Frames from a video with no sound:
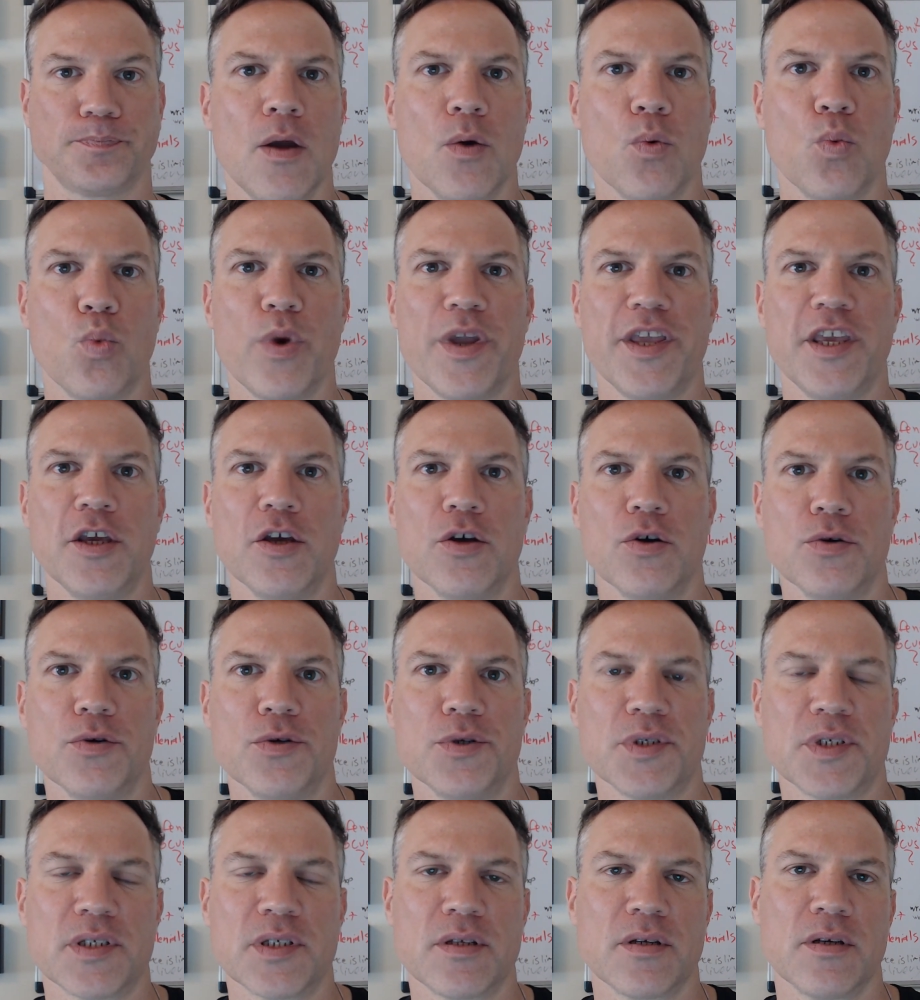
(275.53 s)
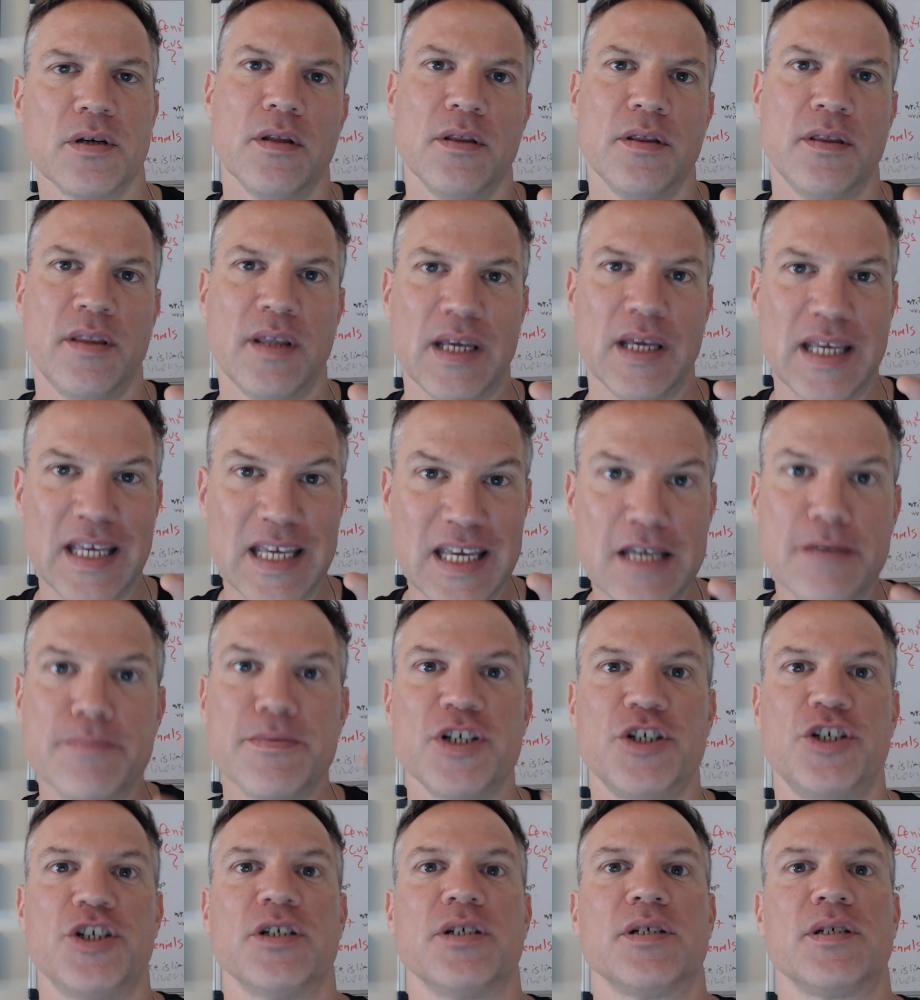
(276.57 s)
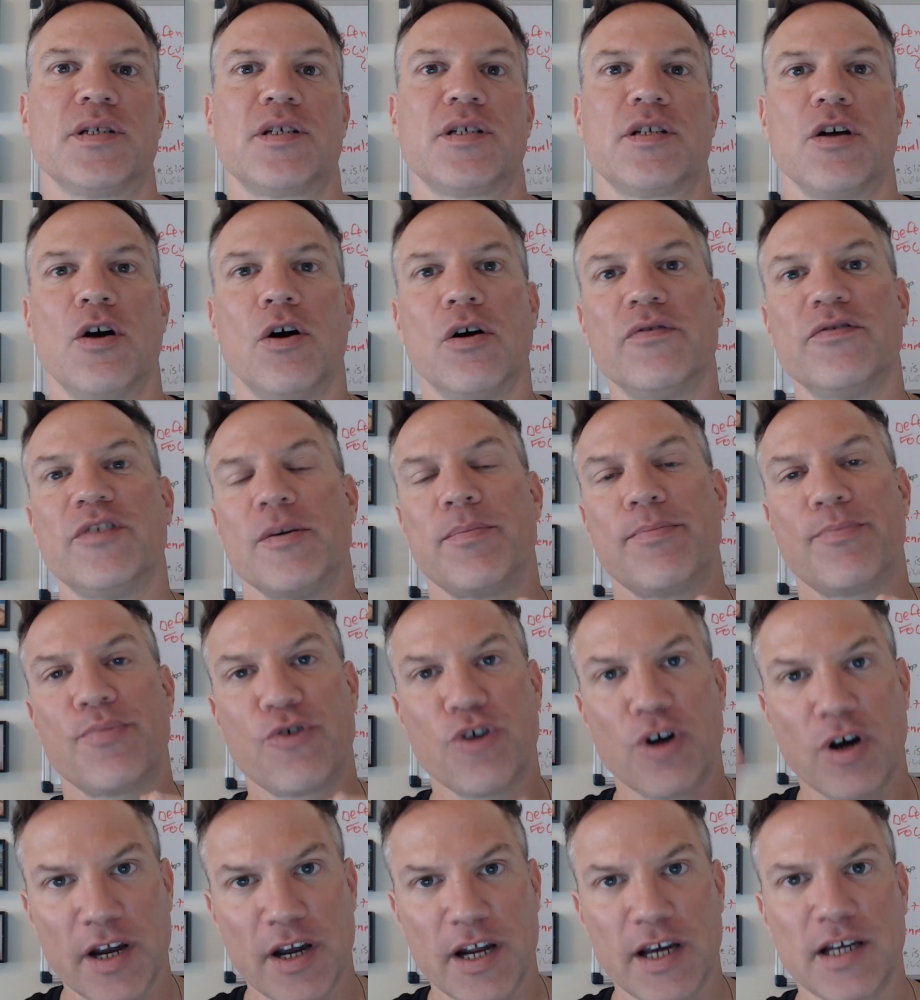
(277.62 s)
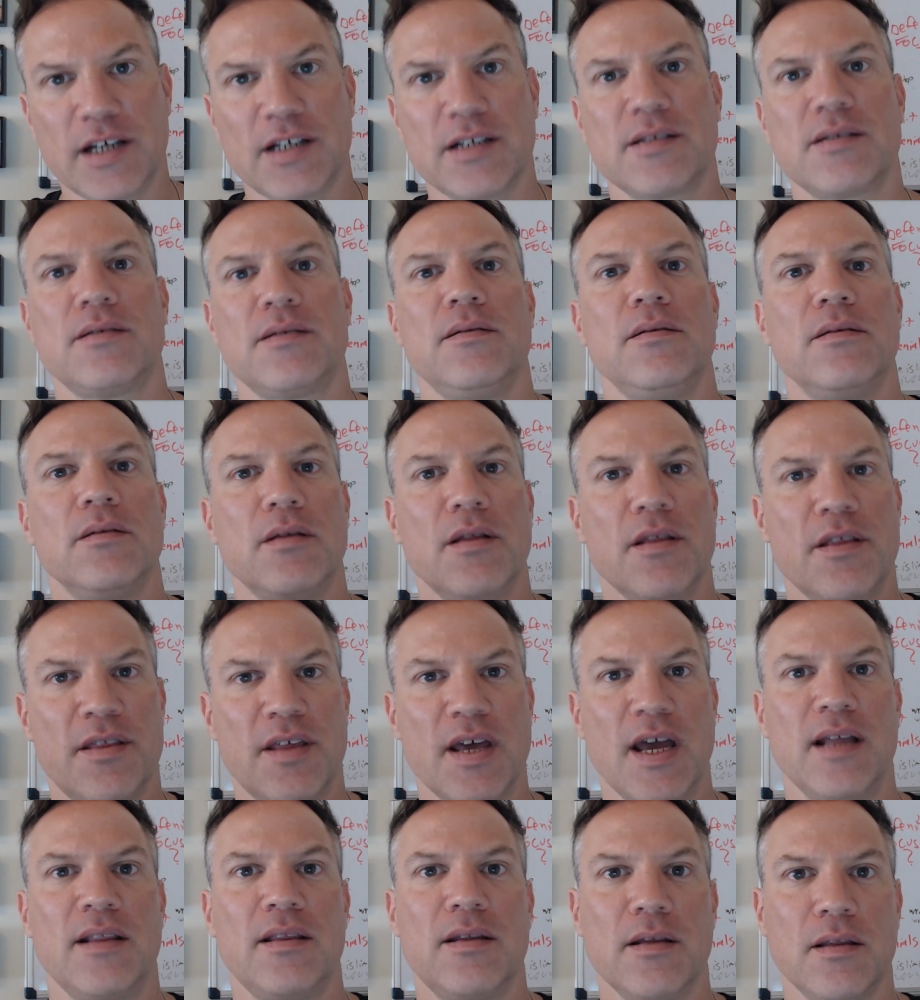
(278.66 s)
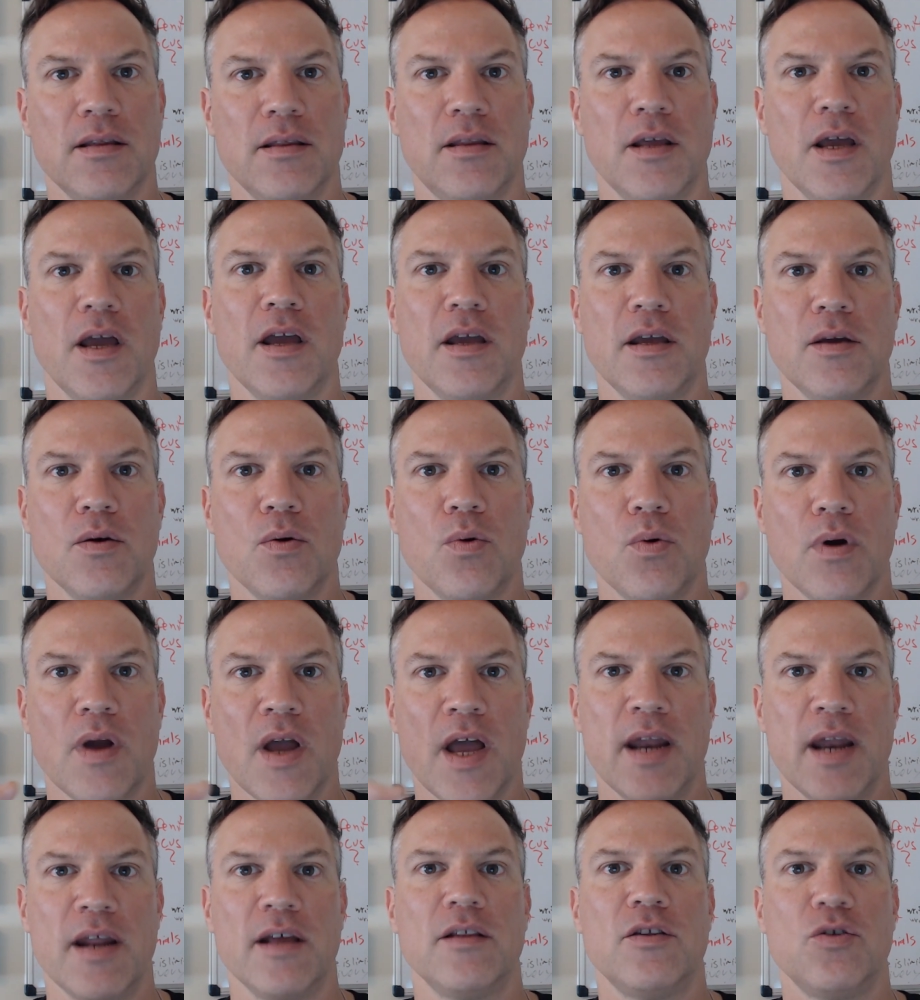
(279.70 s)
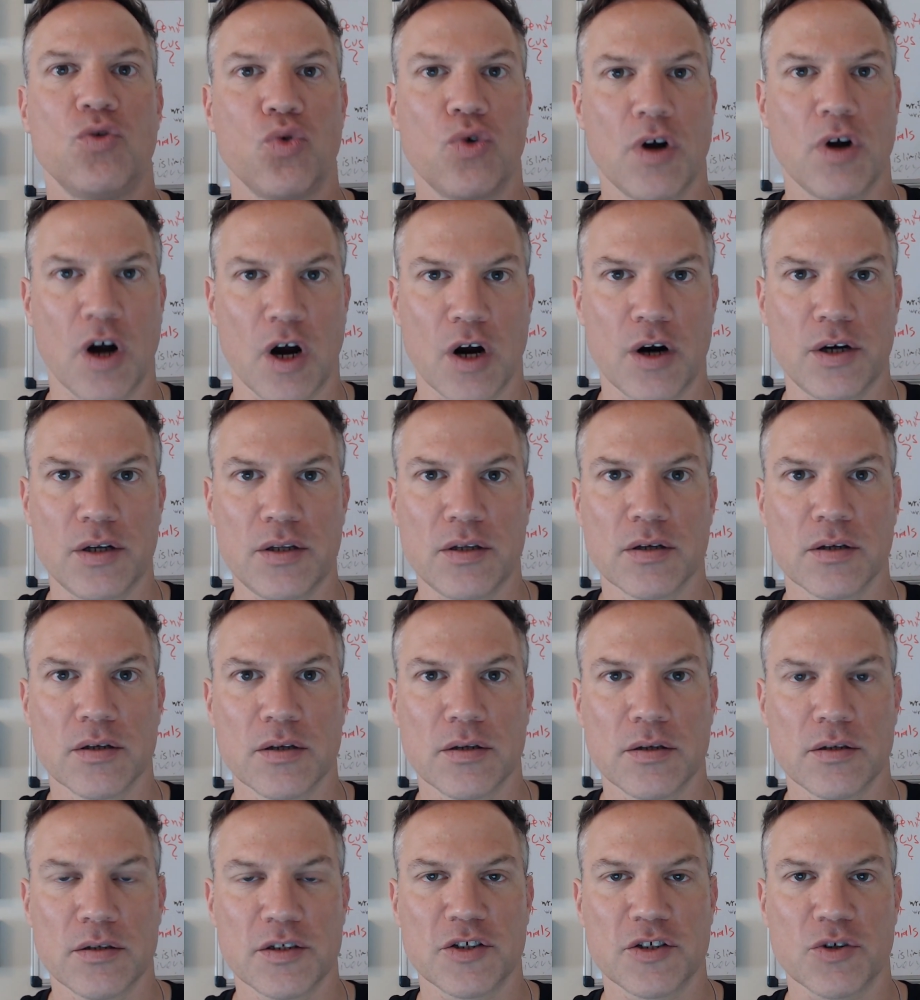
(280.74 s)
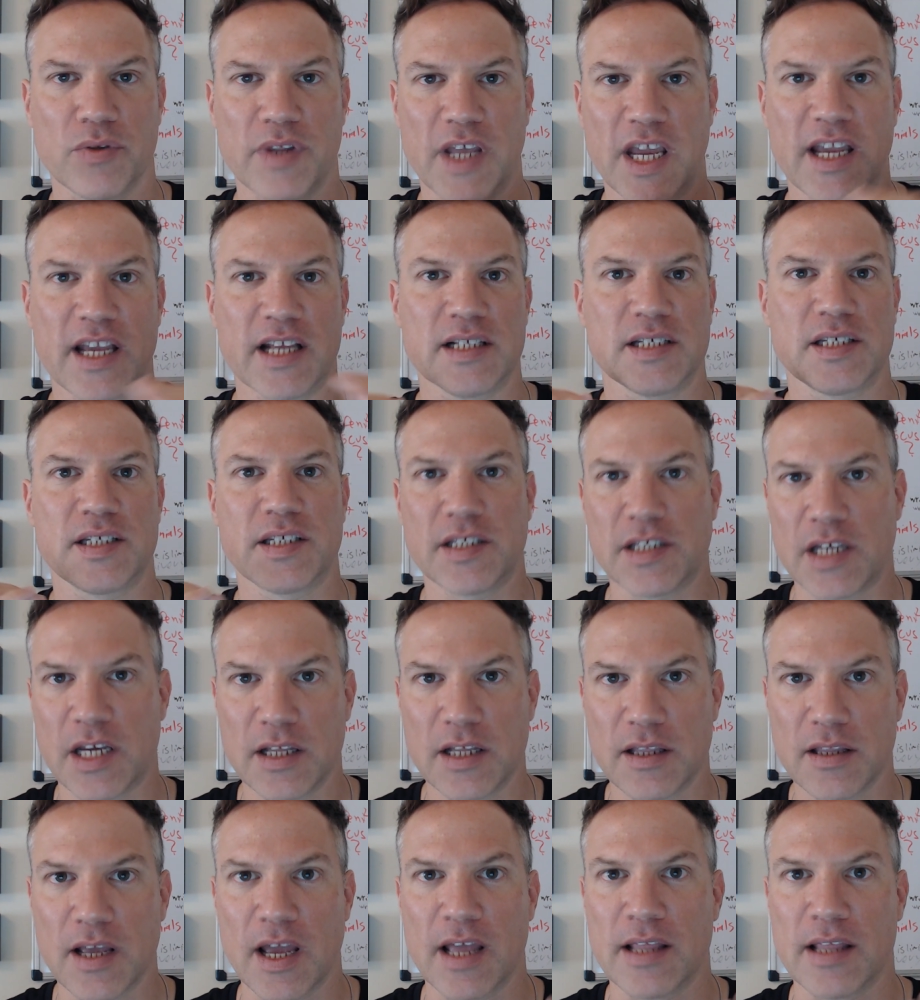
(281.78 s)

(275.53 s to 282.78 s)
We used the images of the product that they added to cart so they can see it,